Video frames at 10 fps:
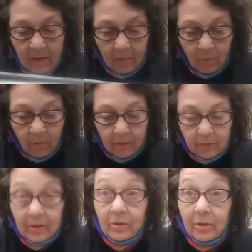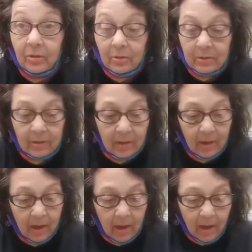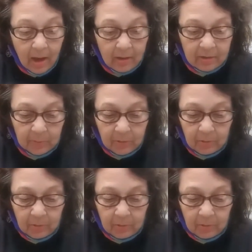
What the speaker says: Or you can use a spoon